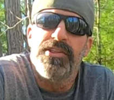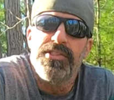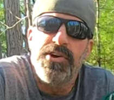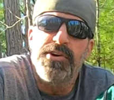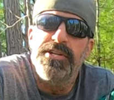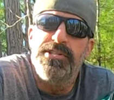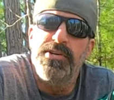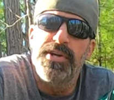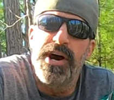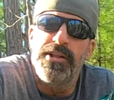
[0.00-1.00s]

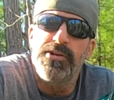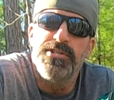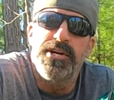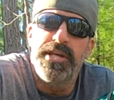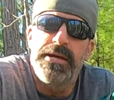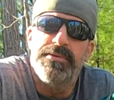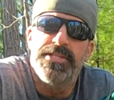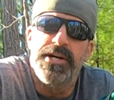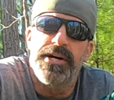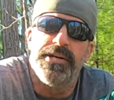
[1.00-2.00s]
thirty-two dollars on
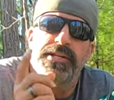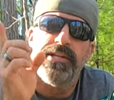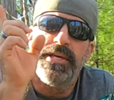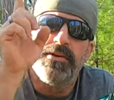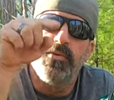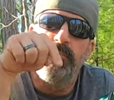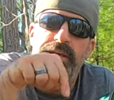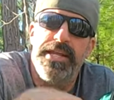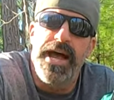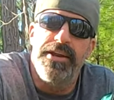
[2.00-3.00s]
Amazon. Link will
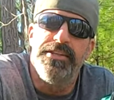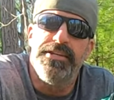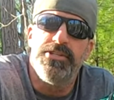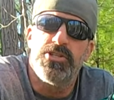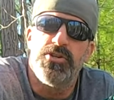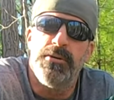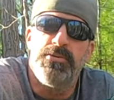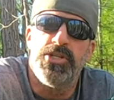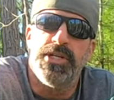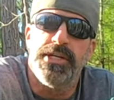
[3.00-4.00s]
be down in the
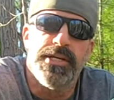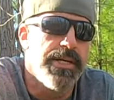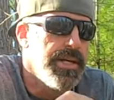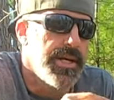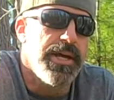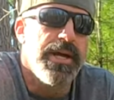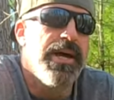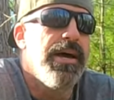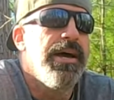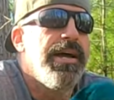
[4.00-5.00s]
description.
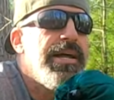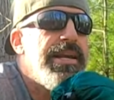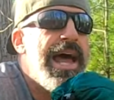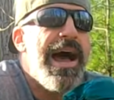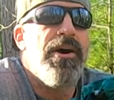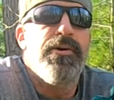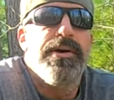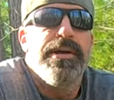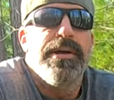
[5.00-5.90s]
Now,